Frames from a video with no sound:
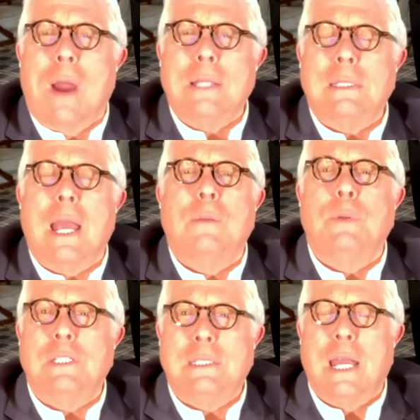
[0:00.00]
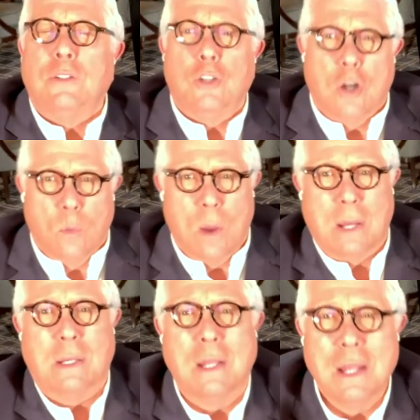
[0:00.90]
dress, and we said, you know
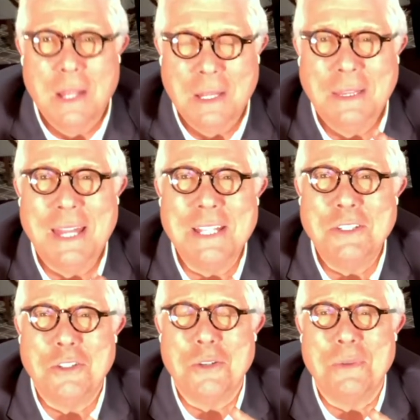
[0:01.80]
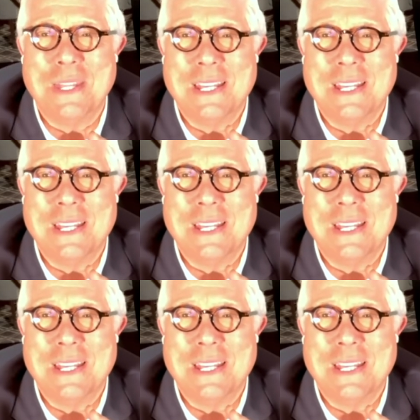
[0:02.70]
what? Let's do